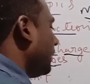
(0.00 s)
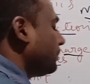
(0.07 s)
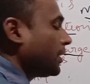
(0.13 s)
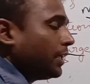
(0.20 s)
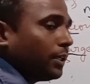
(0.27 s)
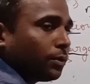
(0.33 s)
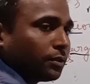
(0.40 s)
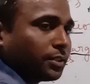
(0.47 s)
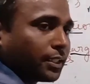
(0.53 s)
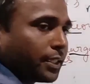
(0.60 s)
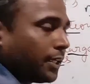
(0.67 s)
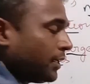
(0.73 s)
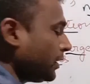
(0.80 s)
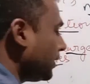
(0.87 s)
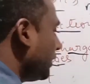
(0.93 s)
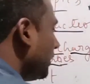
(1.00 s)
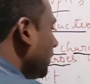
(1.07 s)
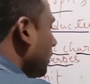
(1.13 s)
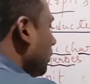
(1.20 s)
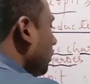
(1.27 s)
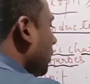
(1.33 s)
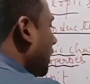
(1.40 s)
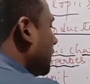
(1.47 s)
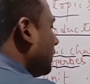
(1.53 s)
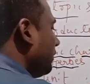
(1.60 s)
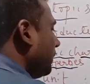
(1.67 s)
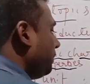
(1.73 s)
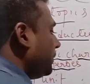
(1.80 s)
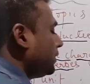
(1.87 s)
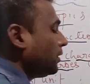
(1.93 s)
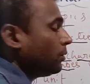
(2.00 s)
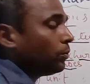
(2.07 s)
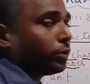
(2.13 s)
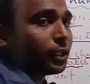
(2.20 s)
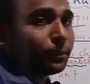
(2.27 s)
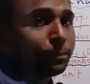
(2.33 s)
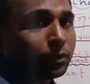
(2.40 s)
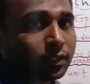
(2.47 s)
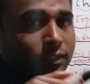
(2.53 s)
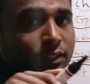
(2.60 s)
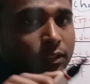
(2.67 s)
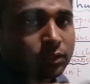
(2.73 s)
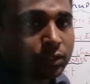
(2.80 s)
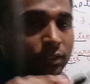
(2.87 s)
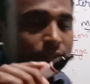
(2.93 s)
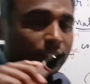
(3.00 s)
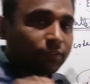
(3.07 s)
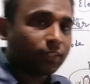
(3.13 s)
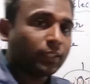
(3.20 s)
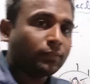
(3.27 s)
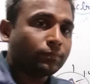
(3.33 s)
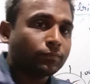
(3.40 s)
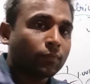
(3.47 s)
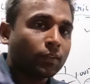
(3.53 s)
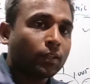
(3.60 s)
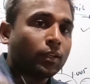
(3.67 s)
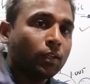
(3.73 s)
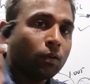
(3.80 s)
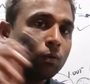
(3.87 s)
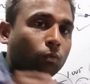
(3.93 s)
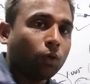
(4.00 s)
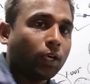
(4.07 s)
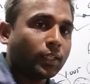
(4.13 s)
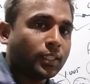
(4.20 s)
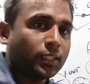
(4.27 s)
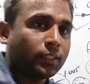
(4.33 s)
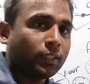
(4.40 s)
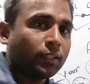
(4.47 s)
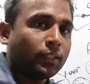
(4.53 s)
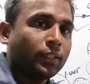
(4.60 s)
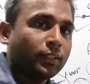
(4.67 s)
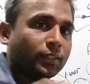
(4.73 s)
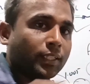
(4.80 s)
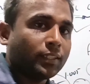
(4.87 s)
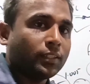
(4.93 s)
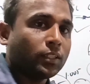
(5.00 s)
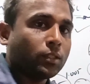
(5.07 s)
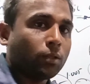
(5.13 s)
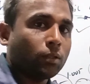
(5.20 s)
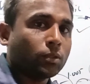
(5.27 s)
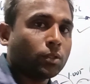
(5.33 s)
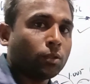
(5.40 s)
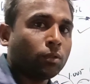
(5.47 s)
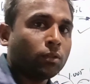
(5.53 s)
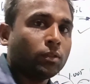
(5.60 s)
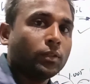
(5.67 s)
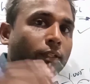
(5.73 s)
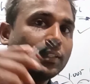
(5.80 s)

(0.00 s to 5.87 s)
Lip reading: I am telling once again. Water vapor 1.007. Water, that is equal to